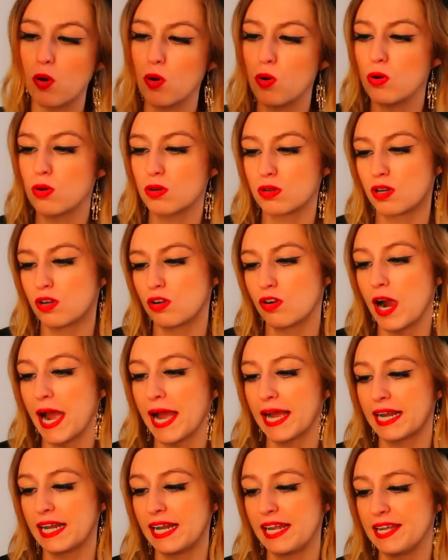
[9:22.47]
Pork,
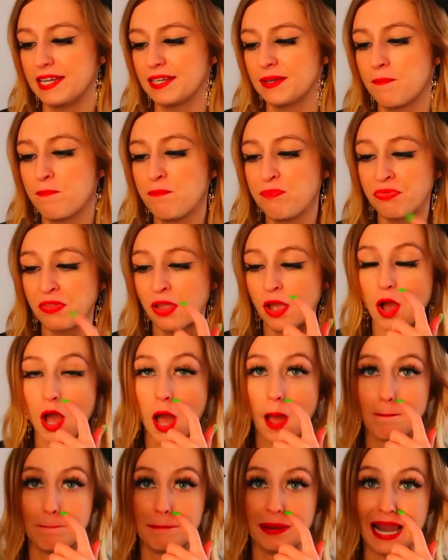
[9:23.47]
crackling,
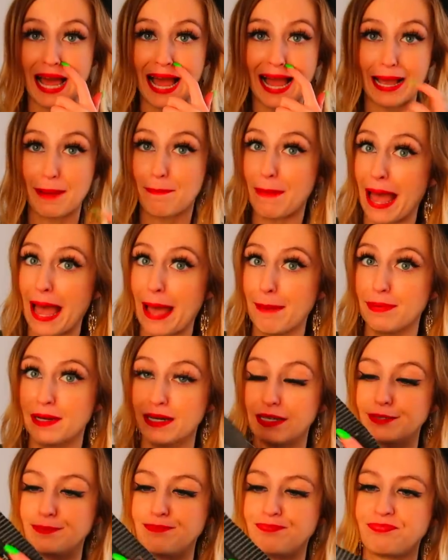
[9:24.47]
black
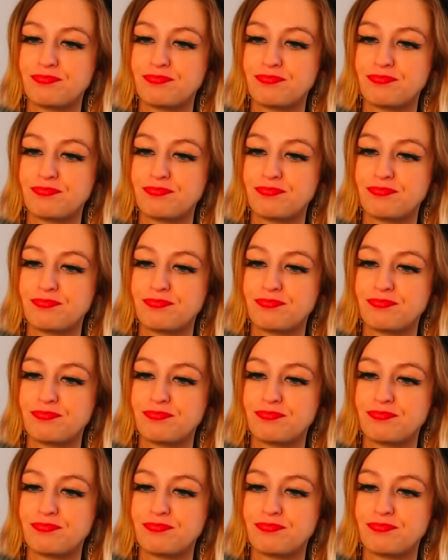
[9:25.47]
pepper.